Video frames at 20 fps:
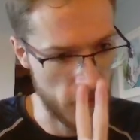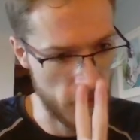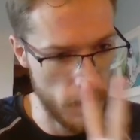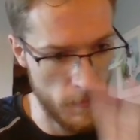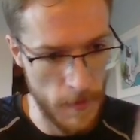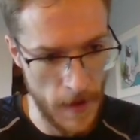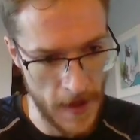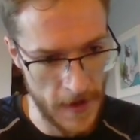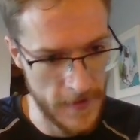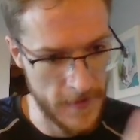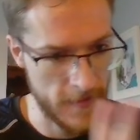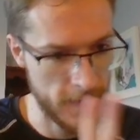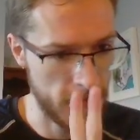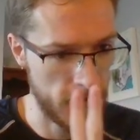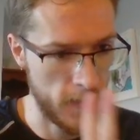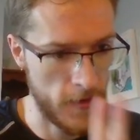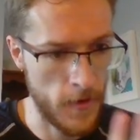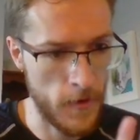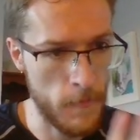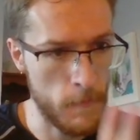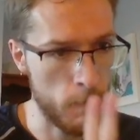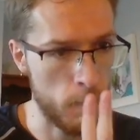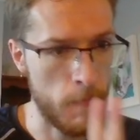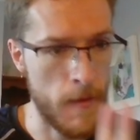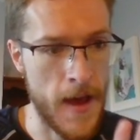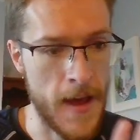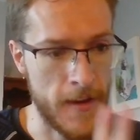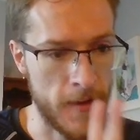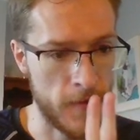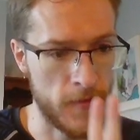Not bad. Not
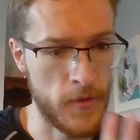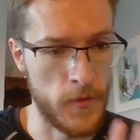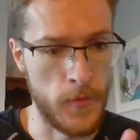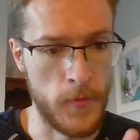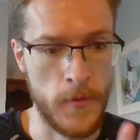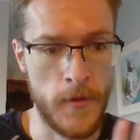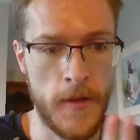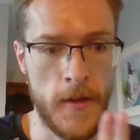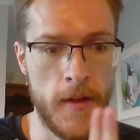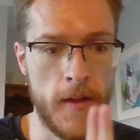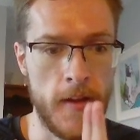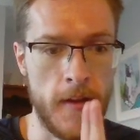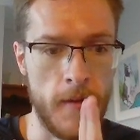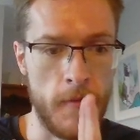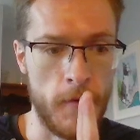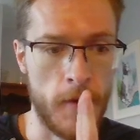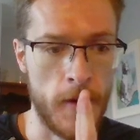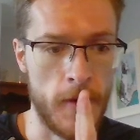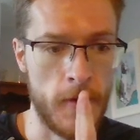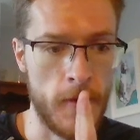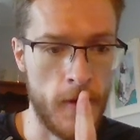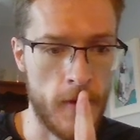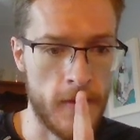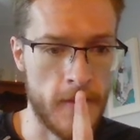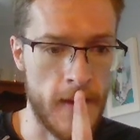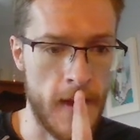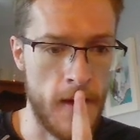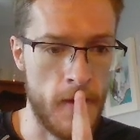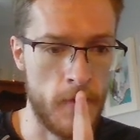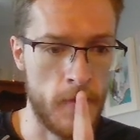bad at all. We're going to knock
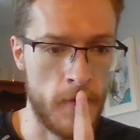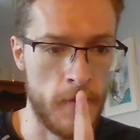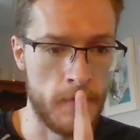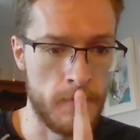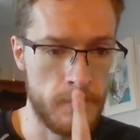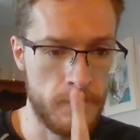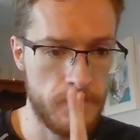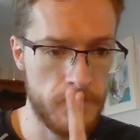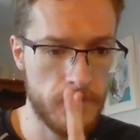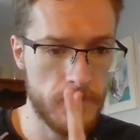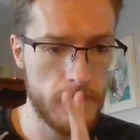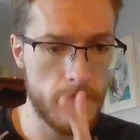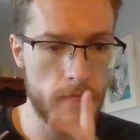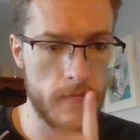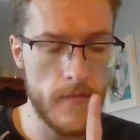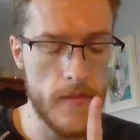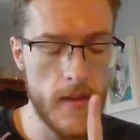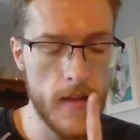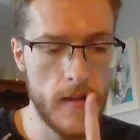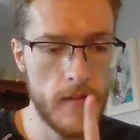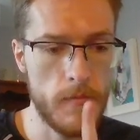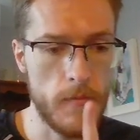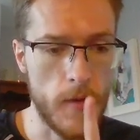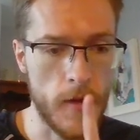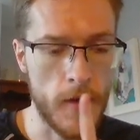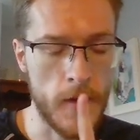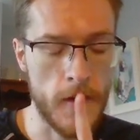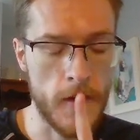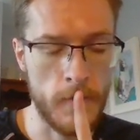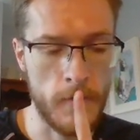down.
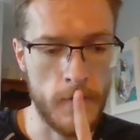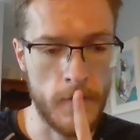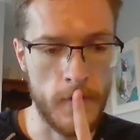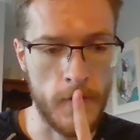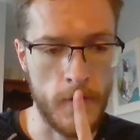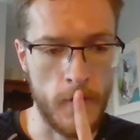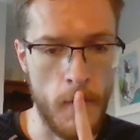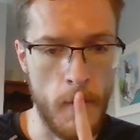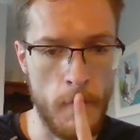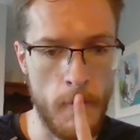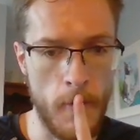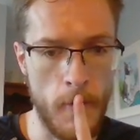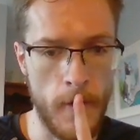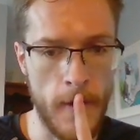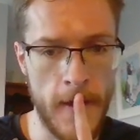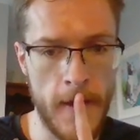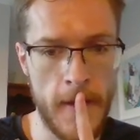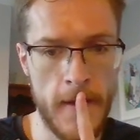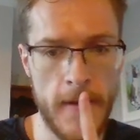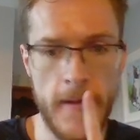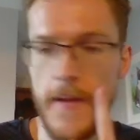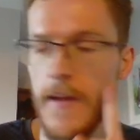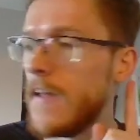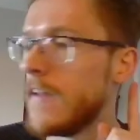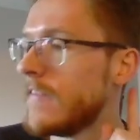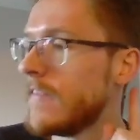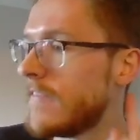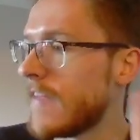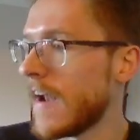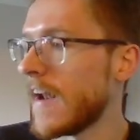We're going to do one more here
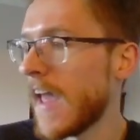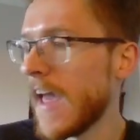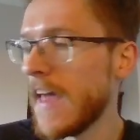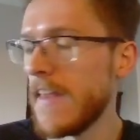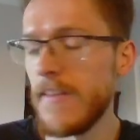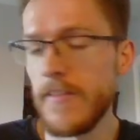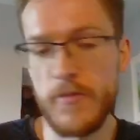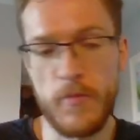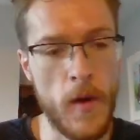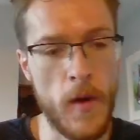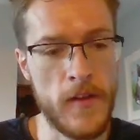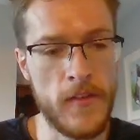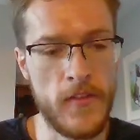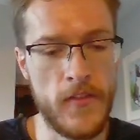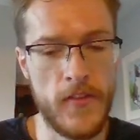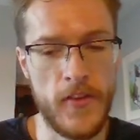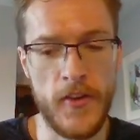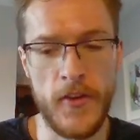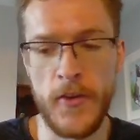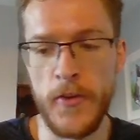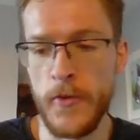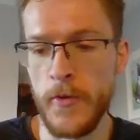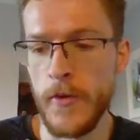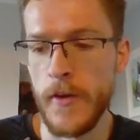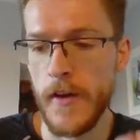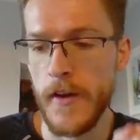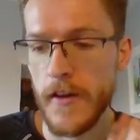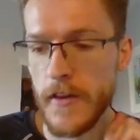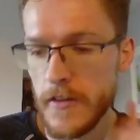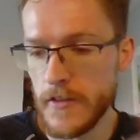dedicate this one to
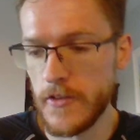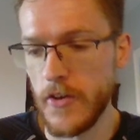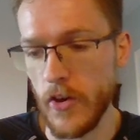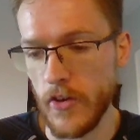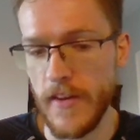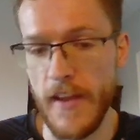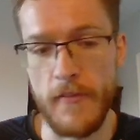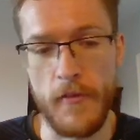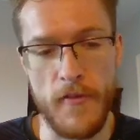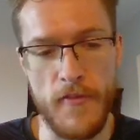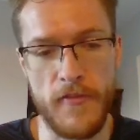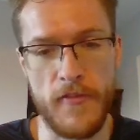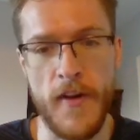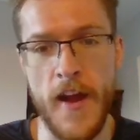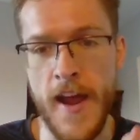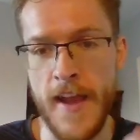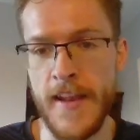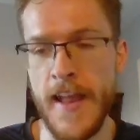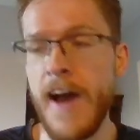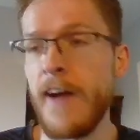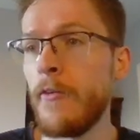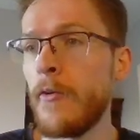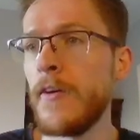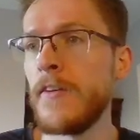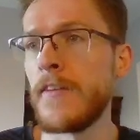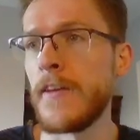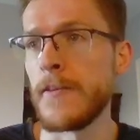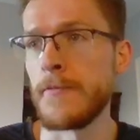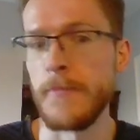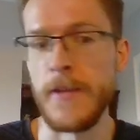God level threat. That always
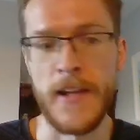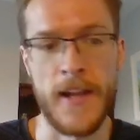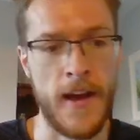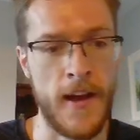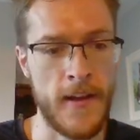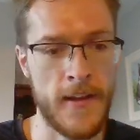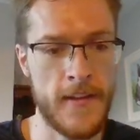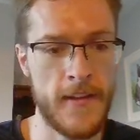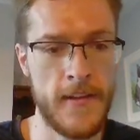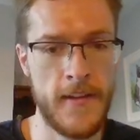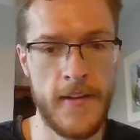gives me luck.